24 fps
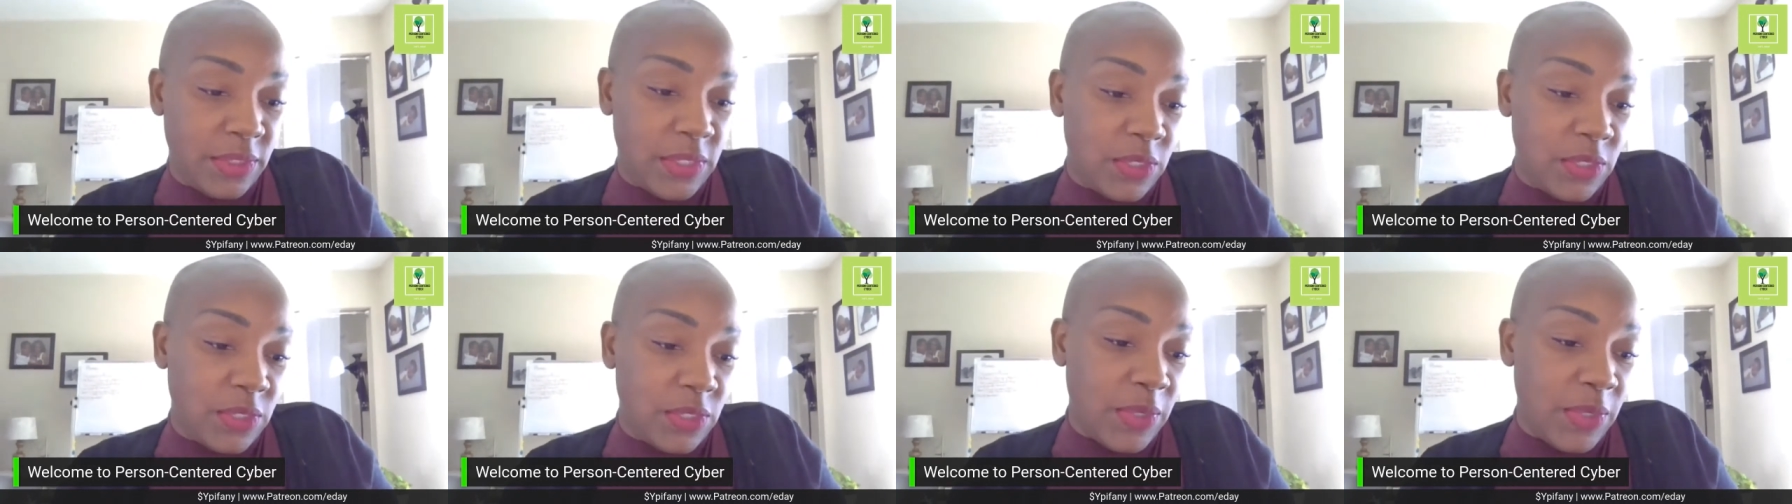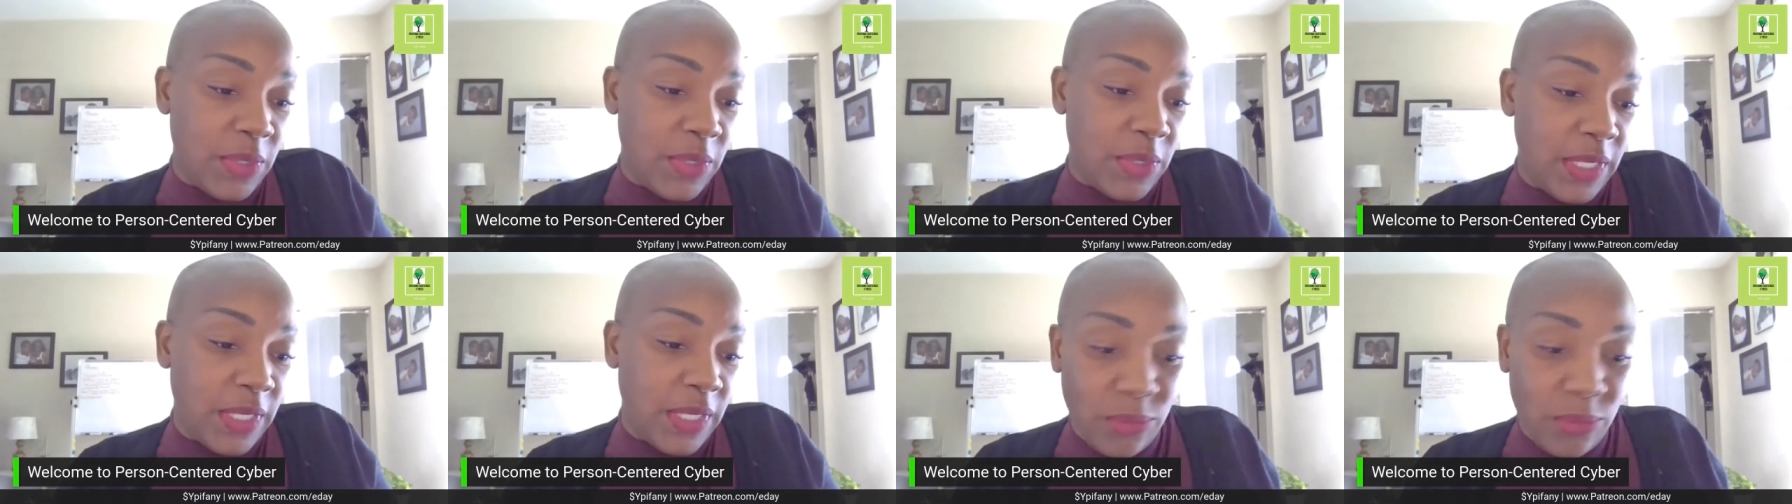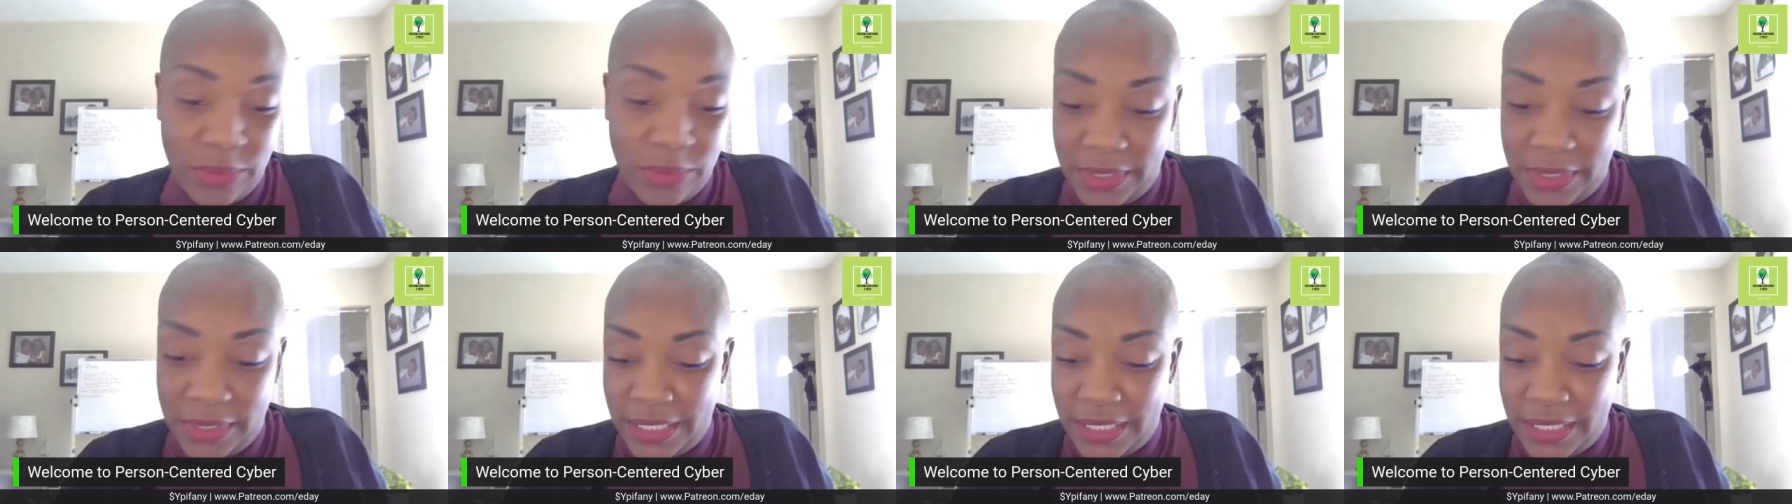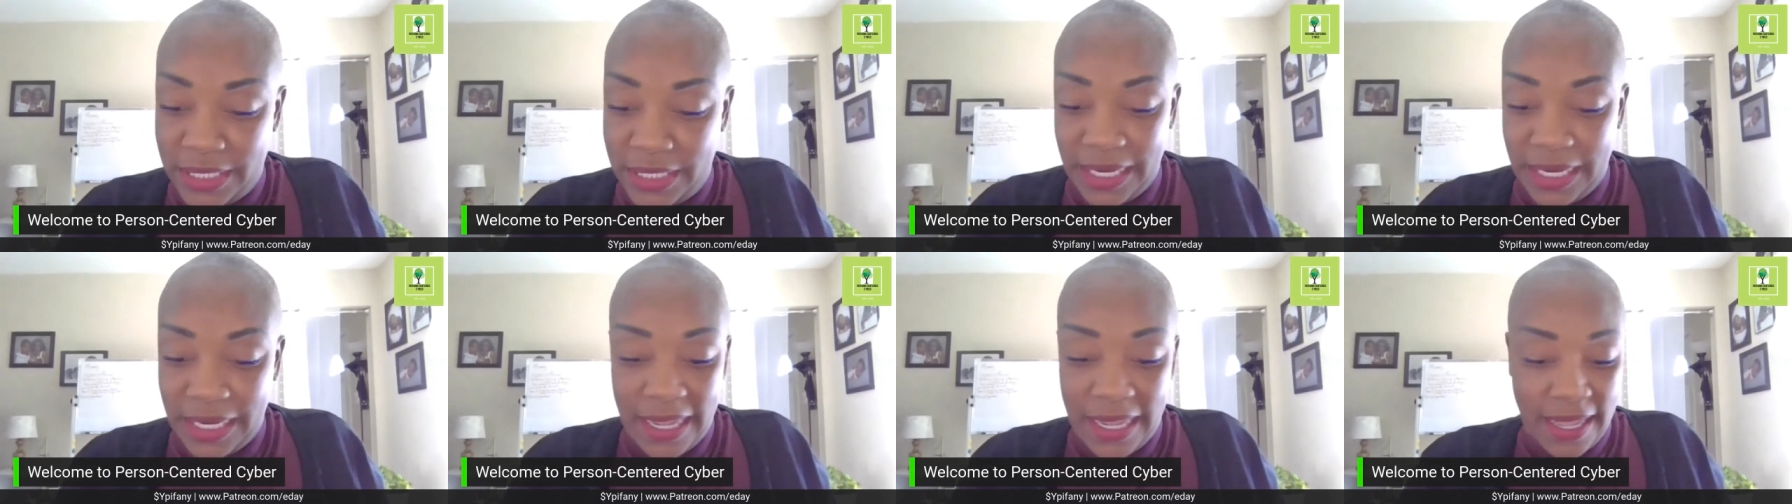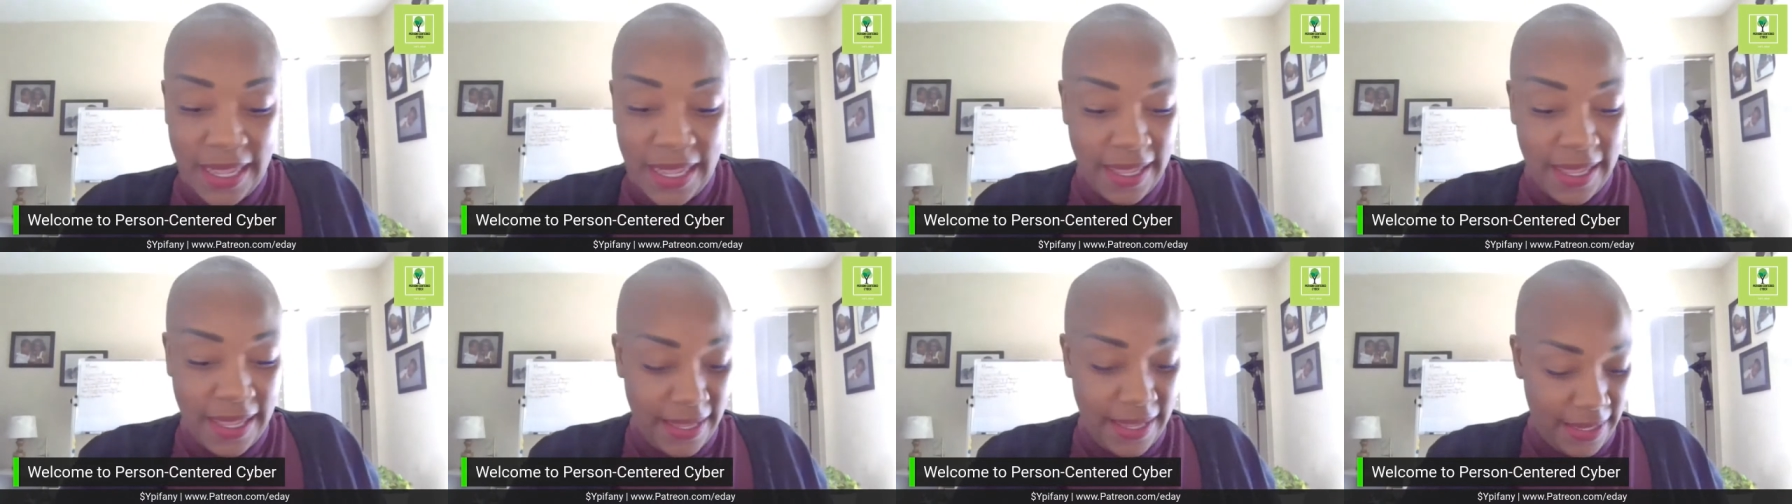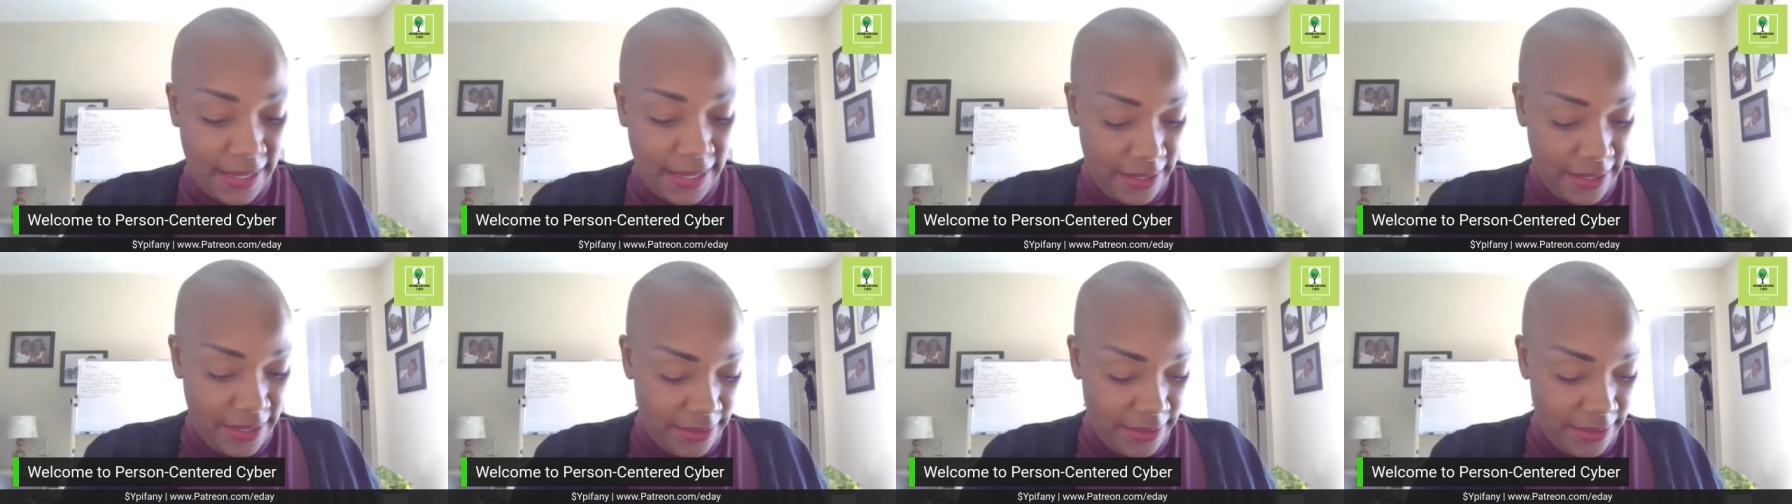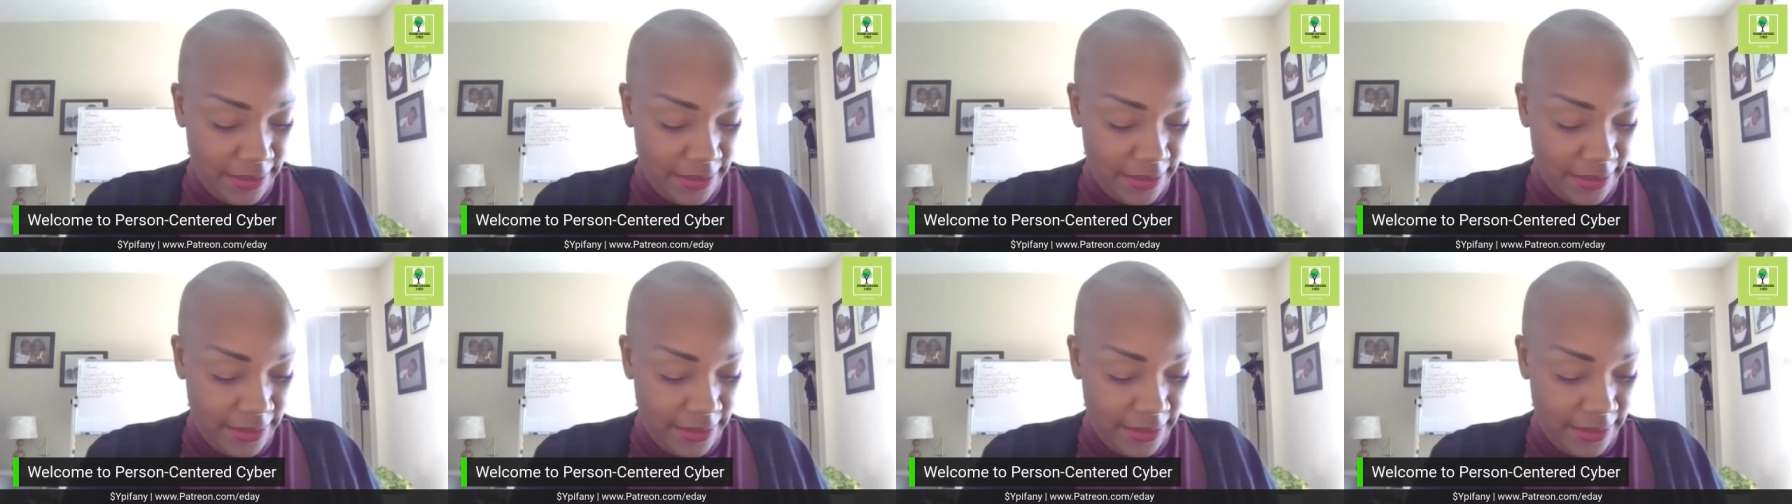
so I don't die on you.